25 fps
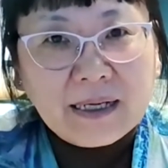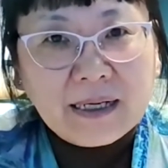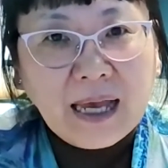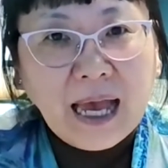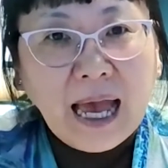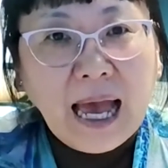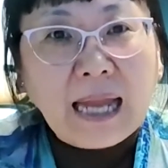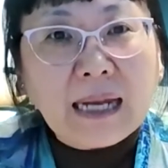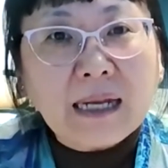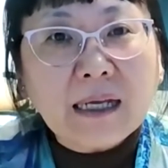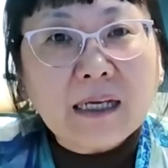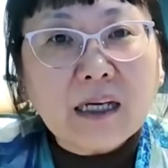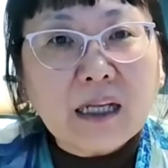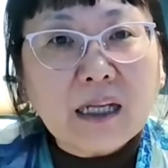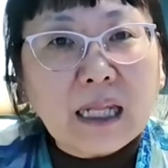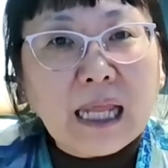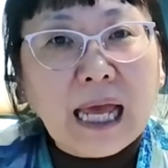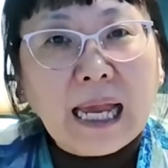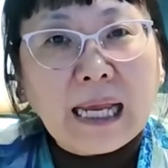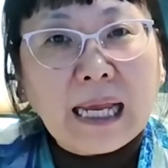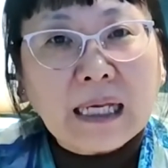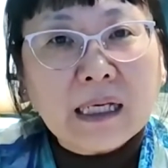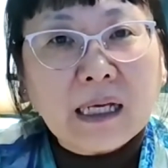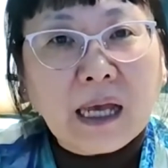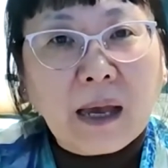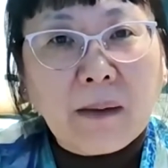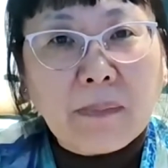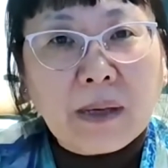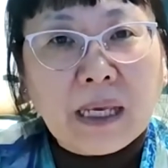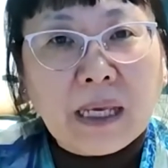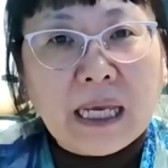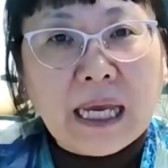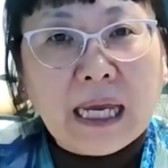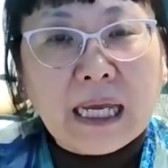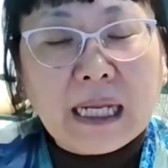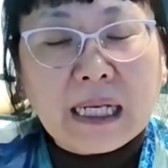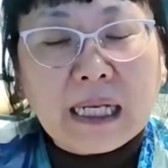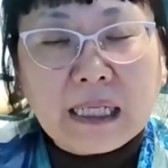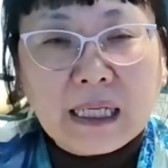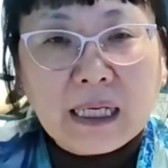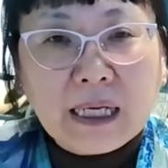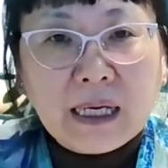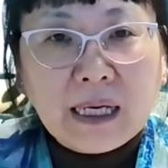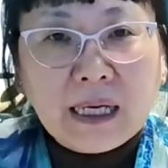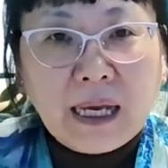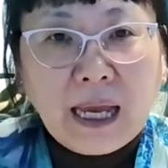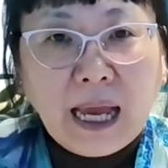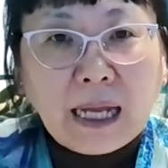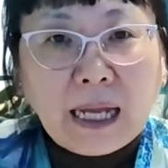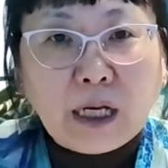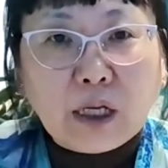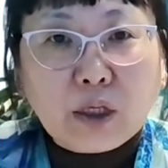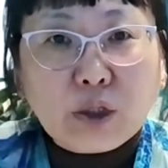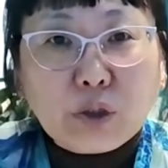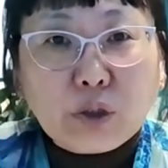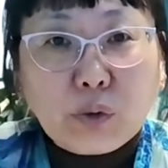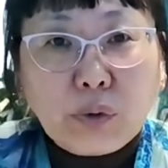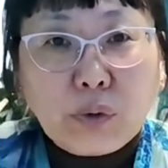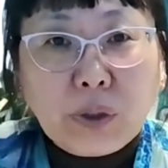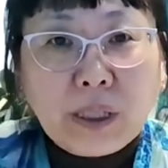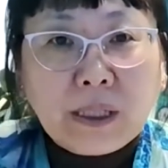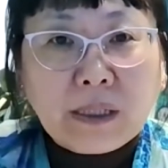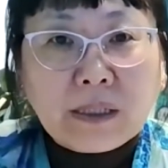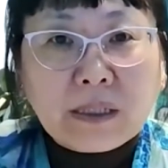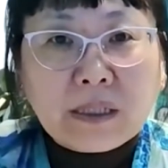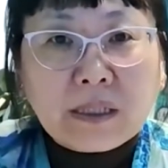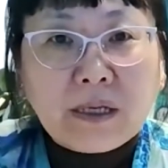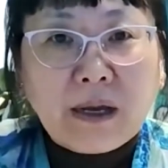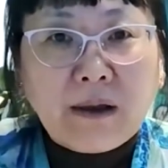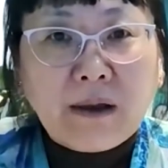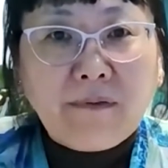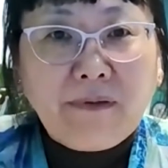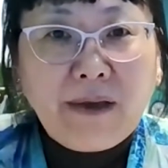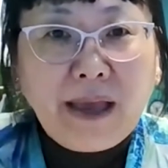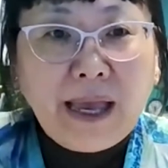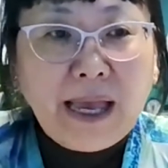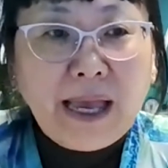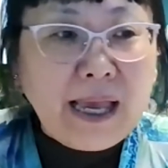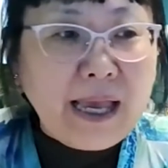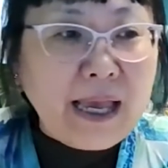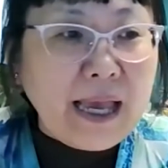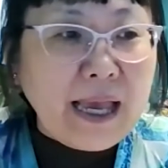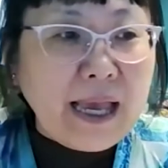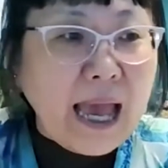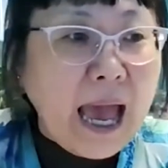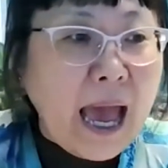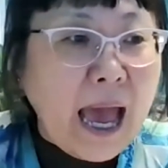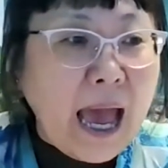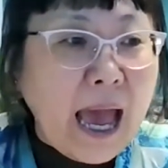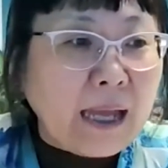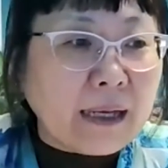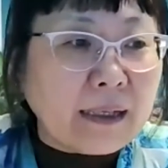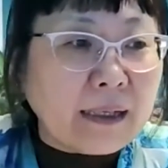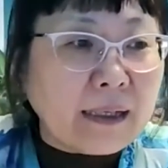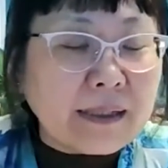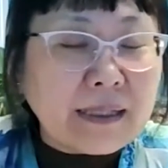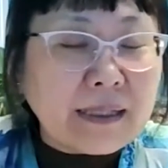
had a client coming in and doing survey and